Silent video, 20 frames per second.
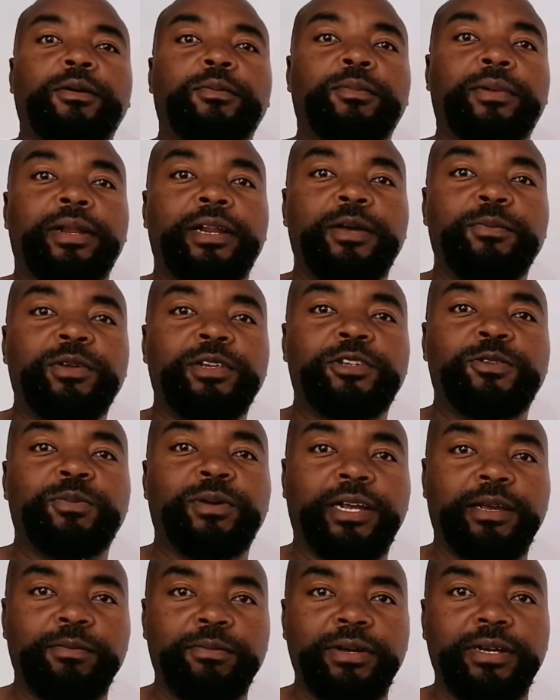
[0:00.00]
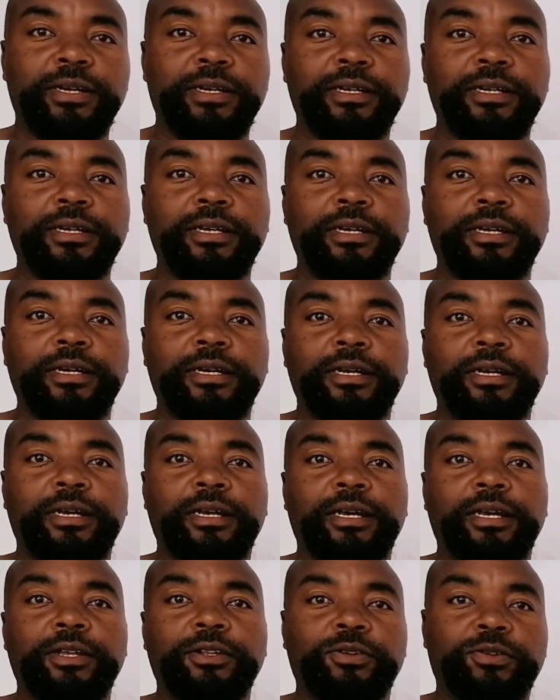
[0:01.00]
My name is Magembe.
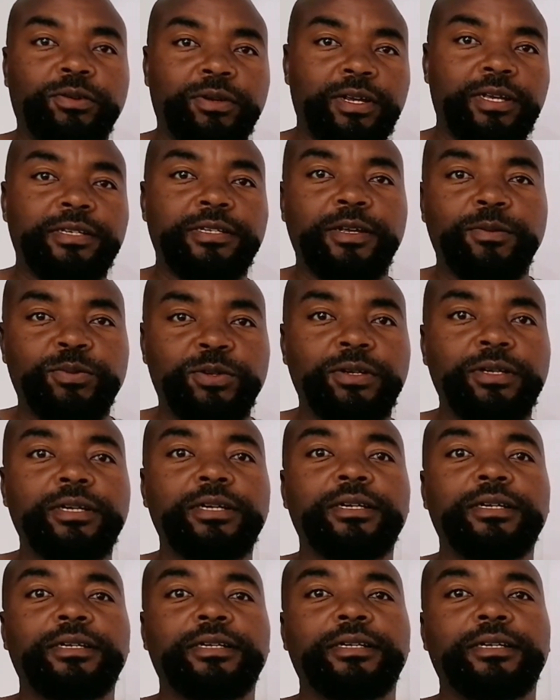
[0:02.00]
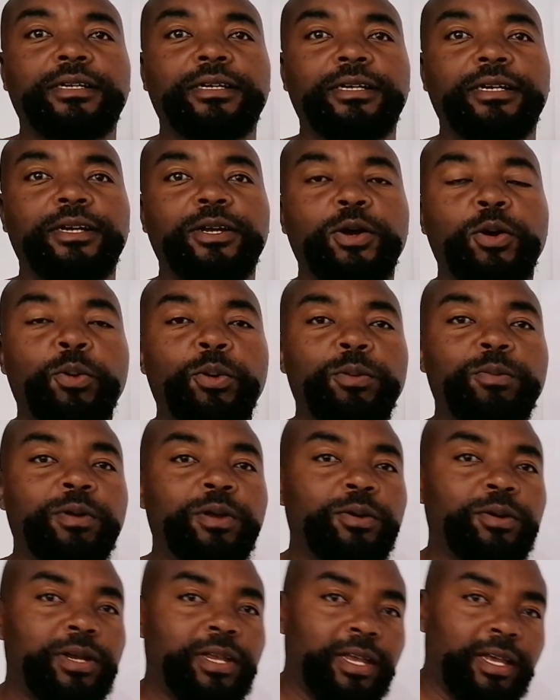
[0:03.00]
In today's episode, we'll
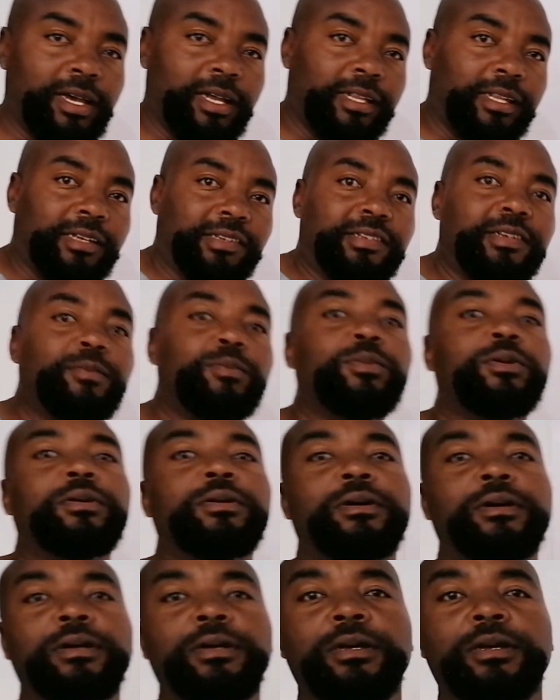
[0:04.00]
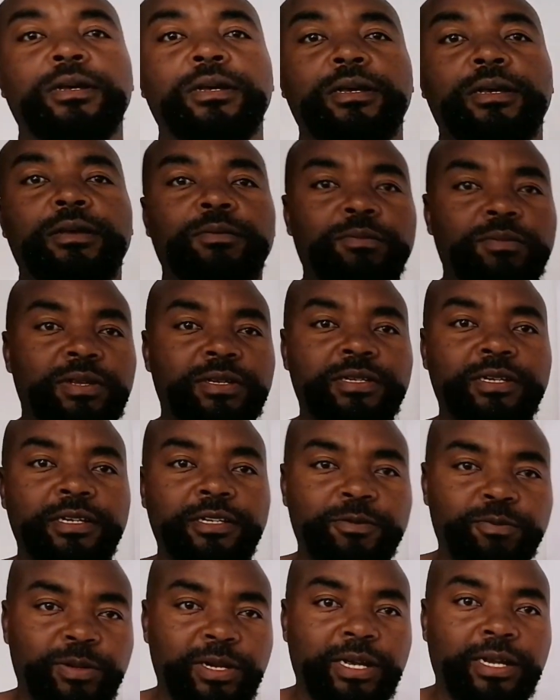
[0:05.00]
be looking at a simple
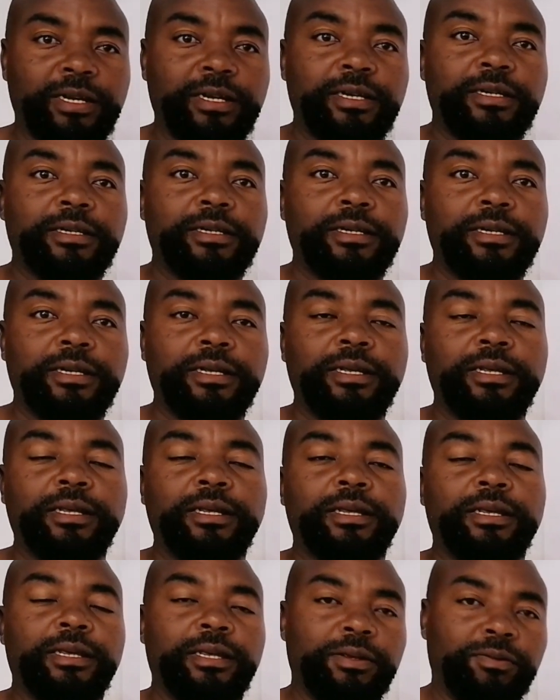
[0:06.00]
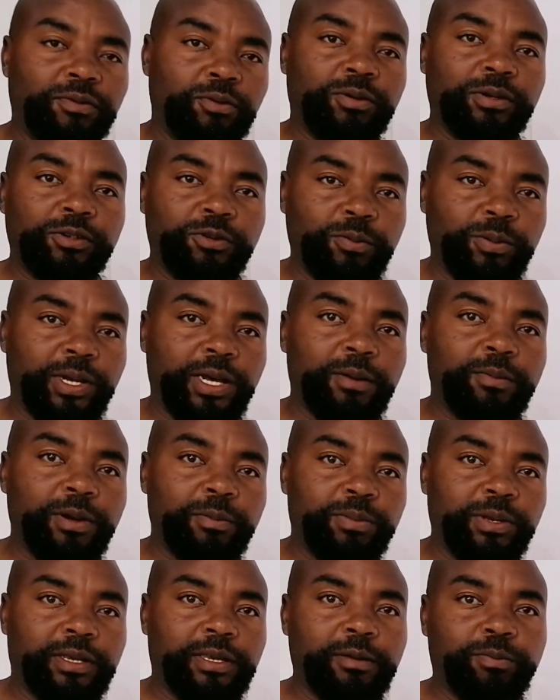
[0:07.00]
business plan if you want to become a
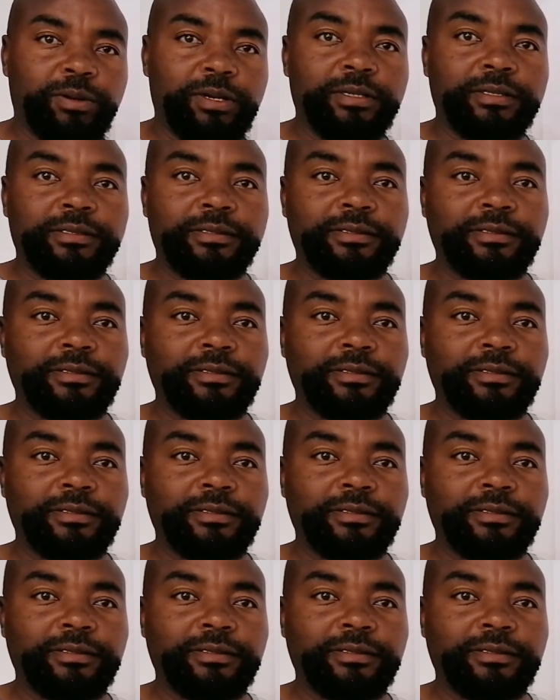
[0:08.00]
beekeeper.